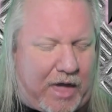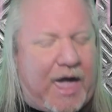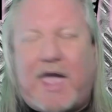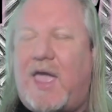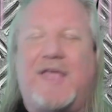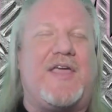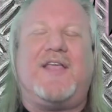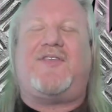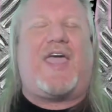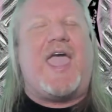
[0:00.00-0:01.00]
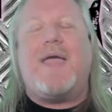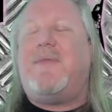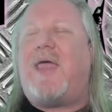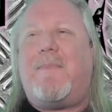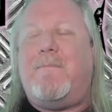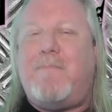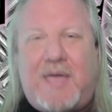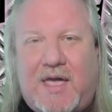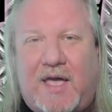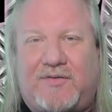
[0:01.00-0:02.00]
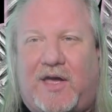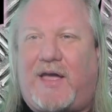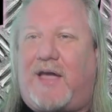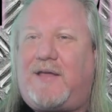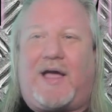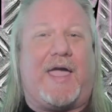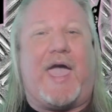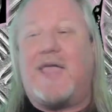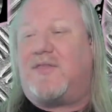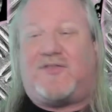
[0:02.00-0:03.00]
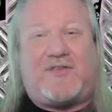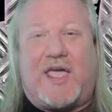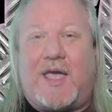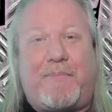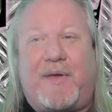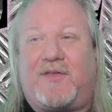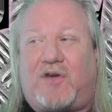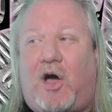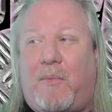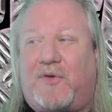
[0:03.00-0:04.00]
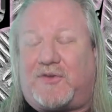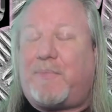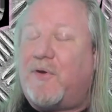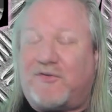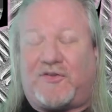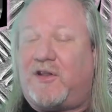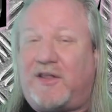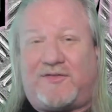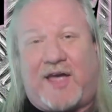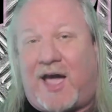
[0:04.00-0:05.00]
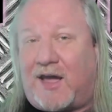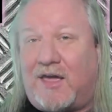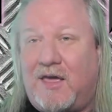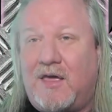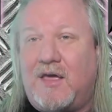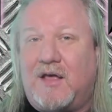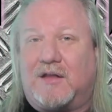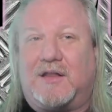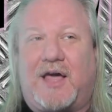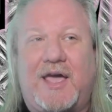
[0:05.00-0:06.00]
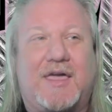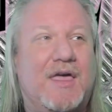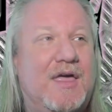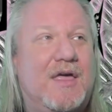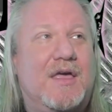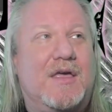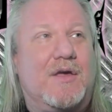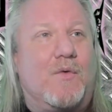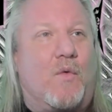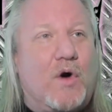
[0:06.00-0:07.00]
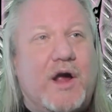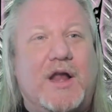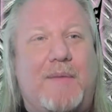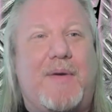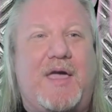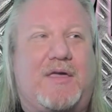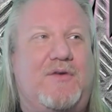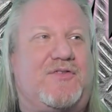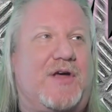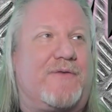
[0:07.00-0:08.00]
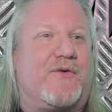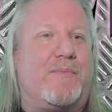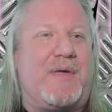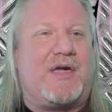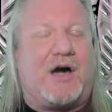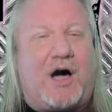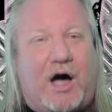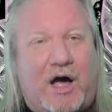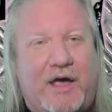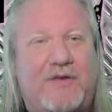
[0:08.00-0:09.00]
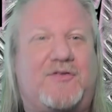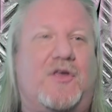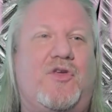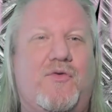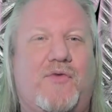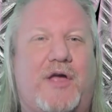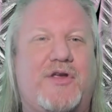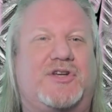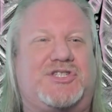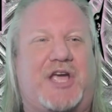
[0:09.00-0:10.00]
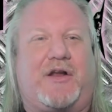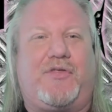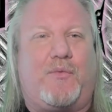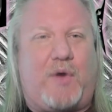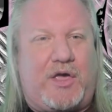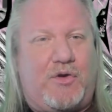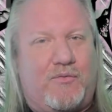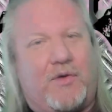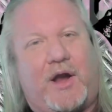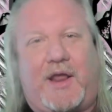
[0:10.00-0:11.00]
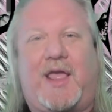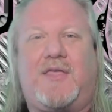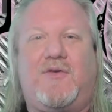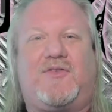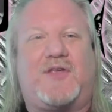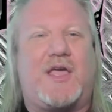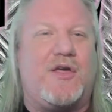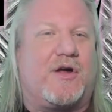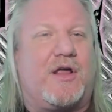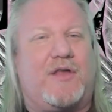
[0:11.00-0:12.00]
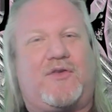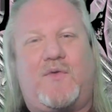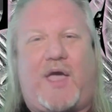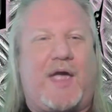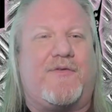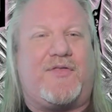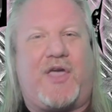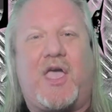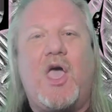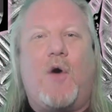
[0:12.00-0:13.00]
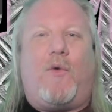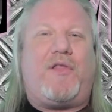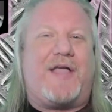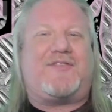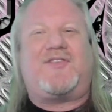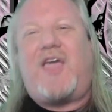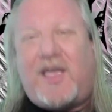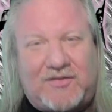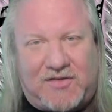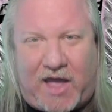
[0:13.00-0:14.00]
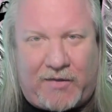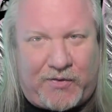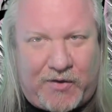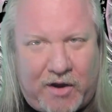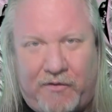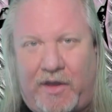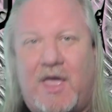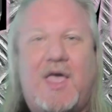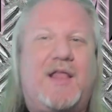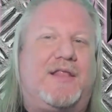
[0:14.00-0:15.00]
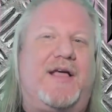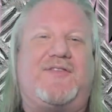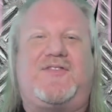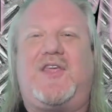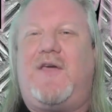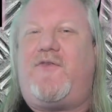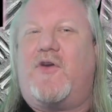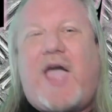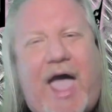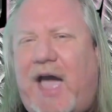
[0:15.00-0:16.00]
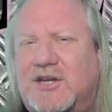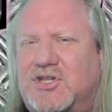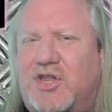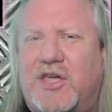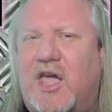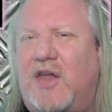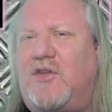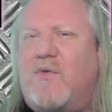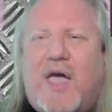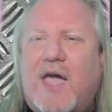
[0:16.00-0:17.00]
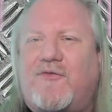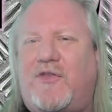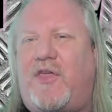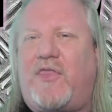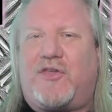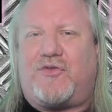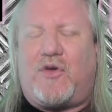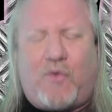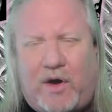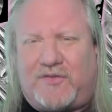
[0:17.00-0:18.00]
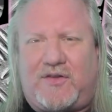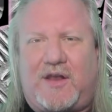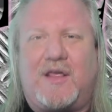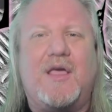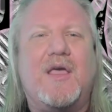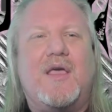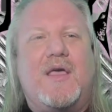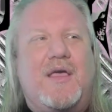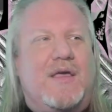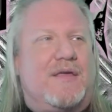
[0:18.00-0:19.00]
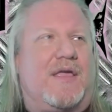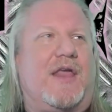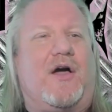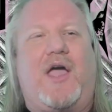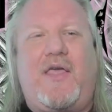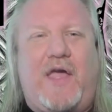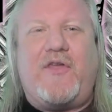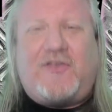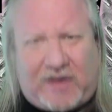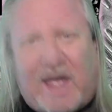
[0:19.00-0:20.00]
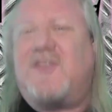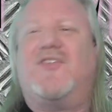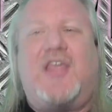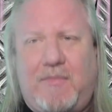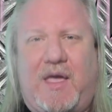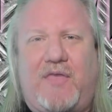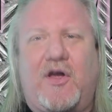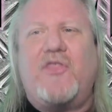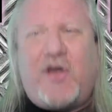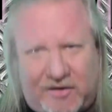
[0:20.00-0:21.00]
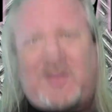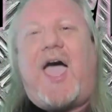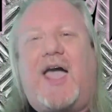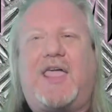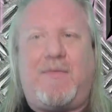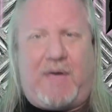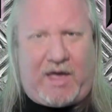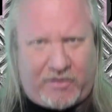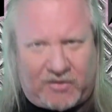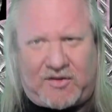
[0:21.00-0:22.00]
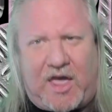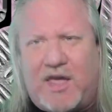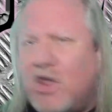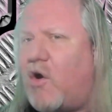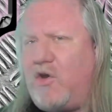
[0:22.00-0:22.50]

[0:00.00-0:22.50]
it's aimed at me. I hate to say it, but it's almost a personal attack. Like, we're going to make you suffer because you run your channel the way you run it. And you say you're going to do everything. Well, let's test that theory. Let's see if you're actually going to do everything that's requested. You know, and they're testing me. They're attacking me. And they're saying, you know,